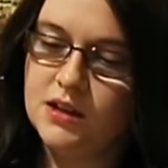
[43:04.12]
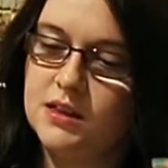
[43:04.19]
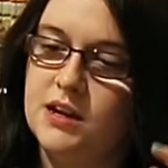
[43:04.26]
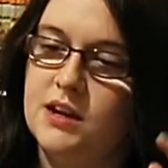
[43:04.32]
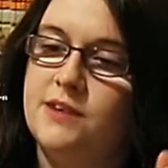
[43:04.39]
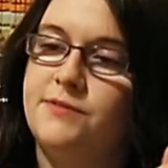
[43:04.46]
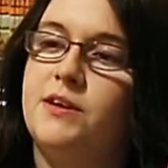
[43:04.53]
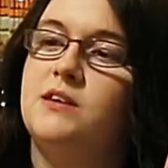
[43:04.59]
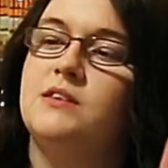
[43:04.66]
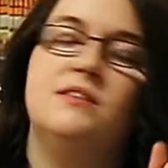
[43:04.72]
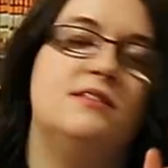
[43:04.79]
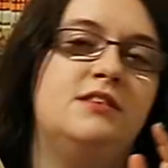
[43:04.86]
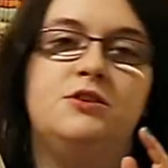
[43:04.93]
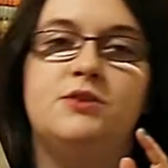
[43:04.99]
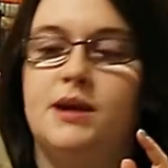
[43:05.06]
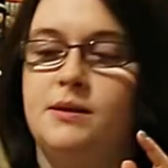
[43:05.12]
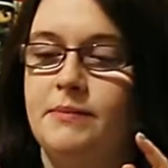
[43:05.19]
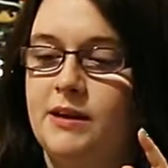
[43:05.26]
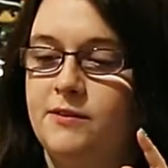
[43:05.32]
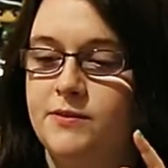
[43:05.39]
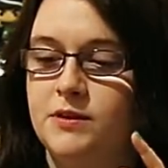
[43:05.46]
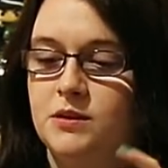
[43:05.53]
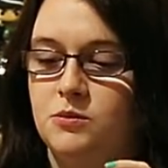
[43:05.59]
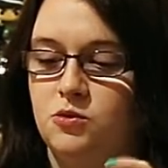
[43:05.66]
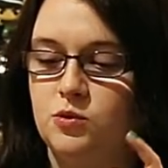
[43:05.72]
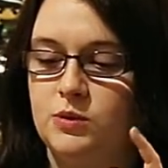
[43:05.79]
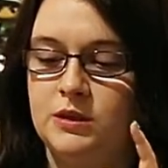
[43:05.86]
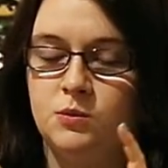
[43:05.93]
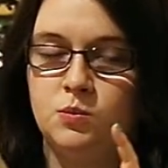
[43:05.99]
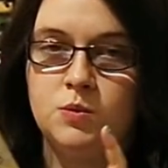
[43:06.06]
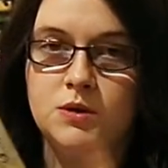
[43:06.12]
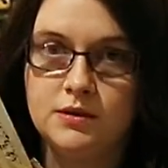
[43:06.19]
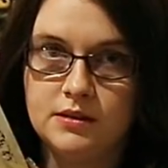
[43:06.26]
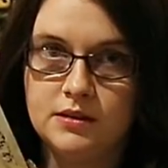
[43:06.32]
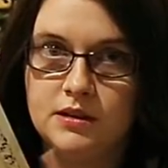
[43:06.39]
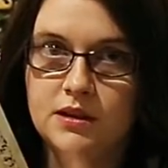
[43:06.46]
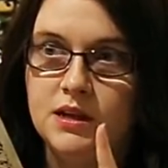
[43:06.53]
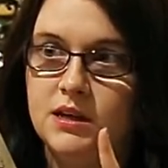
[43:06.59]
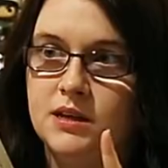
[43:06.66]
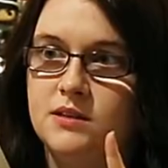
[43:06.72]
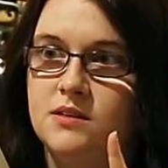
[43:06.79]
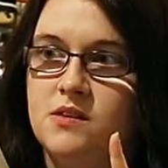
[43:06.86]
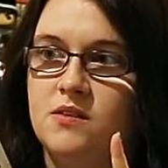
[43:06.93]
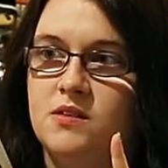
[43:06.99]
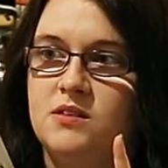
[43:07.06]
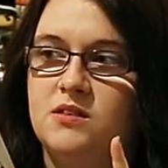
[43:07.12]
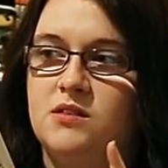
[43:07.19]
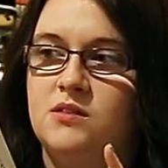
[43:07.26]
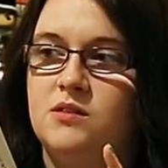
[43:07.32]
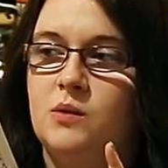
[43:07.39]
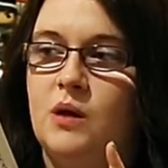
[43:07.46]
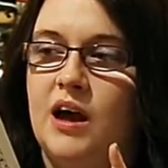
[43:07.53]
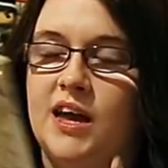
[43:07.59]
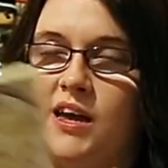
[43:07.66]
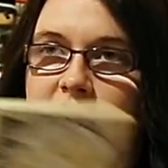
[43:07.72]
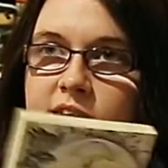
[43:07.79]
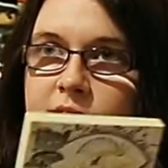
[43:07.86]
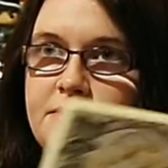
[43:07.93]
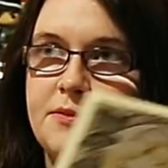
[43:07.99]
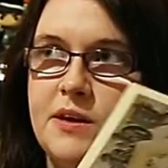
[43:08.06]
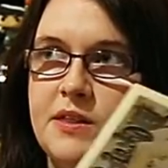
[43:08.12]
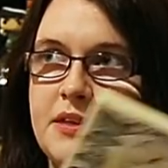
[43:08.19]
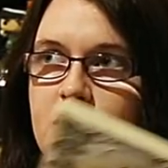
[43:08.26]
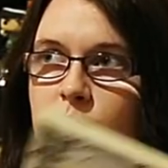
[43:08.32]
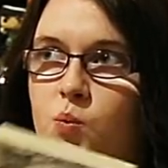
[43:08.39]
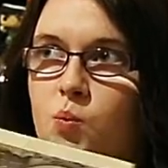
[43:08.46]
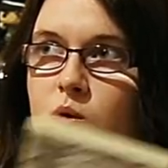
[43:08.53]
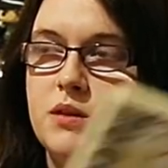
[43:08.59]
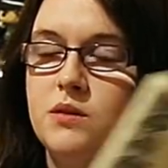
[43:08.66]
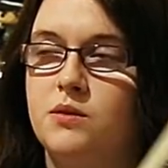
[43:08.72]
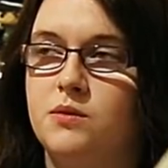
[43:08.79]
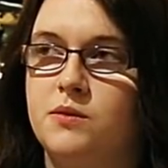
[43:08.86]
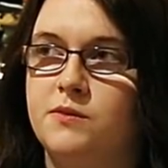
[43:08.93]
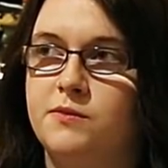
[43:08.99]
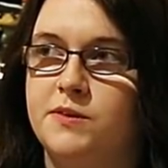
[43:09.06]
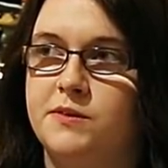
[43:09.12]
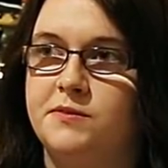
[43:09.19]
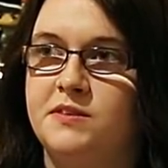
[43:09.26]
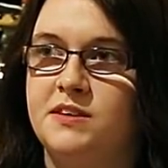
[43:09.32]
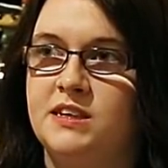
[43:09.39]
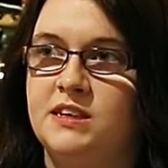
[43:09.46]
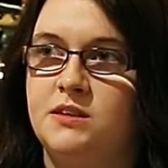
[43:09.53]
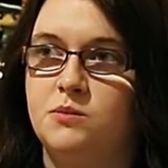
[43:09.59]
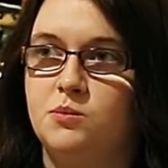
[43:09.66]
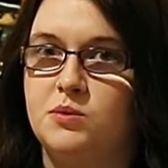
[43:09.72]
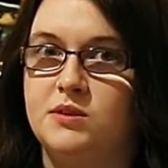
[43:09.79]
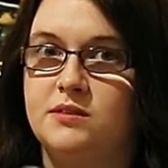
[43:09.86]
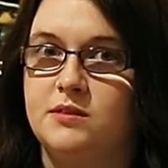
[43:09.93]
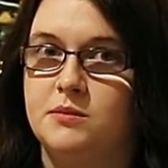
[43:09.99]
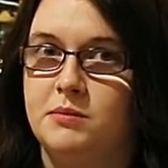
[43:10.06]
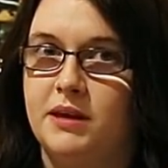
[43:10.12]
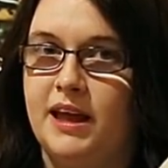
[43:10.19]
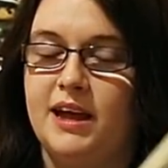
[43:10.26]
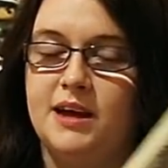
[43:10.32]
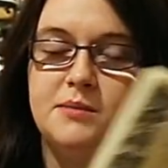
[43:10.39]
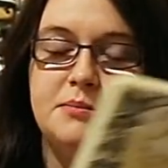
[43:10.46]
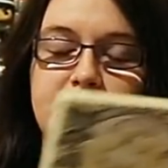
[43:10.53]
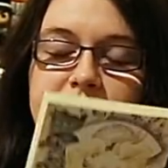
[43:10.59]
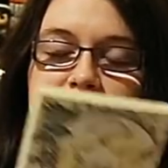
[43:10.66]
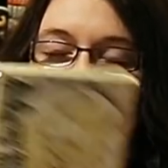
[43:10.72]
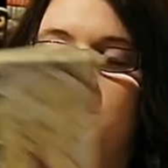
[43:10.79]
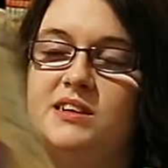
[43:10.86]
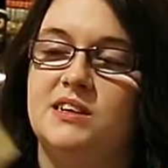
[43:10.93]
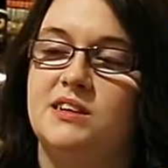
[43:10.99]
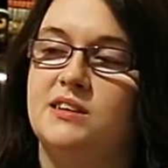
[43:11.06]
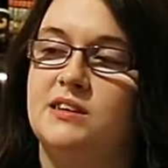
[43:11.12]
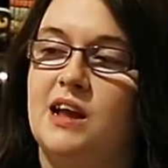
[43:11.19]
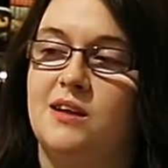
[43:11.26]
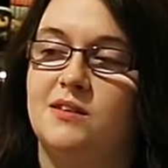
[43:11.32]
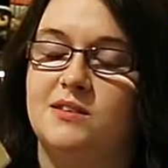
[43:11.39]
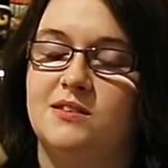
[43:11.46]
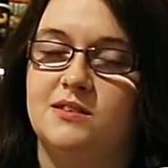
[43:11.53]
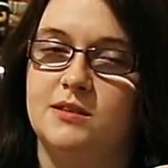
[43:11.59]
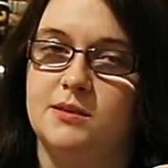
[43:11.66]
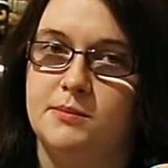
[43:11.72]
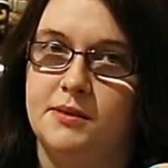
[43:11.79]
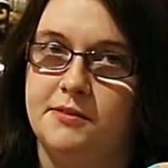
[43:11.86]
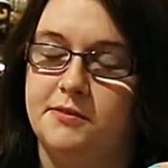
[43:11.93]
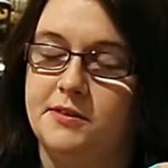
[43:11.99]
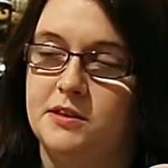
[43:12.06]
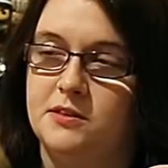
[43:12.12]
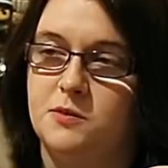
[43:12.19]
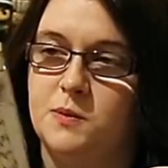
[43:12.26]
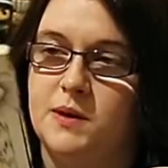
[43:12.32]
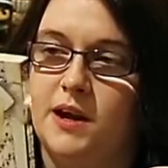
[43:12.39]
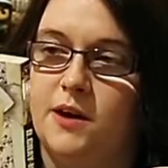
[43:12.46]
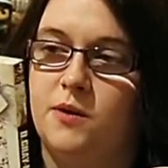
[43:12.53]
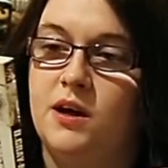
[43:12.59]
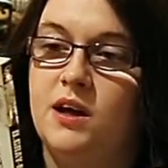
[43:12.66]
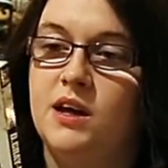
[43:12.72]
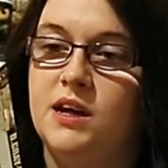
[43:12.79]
And I've got The Grey Man Volume 21. So this is, I have I think 1 through 15 with some gaps, and now this is going to be the first one out.